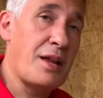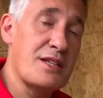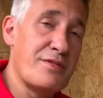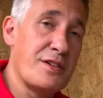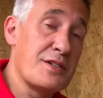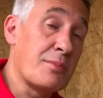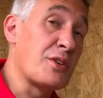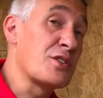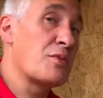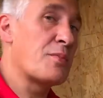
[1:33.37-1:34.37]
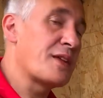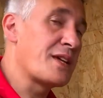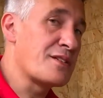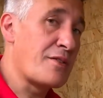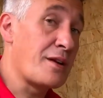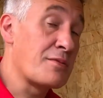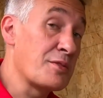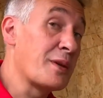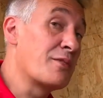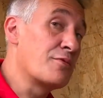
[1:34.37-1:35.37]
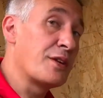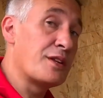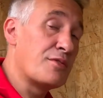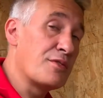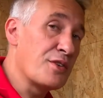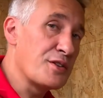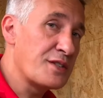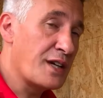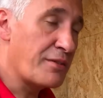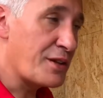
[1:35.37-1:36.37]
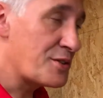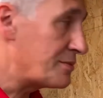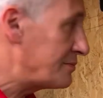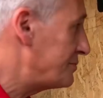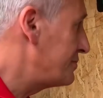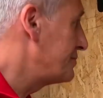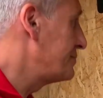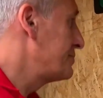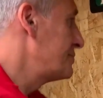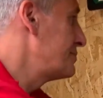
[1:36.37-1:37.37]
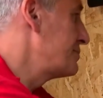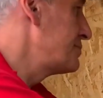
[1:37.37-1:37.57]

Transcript: that's finished, I'm going to swap things around so we can run in the reverse direction. So I've changed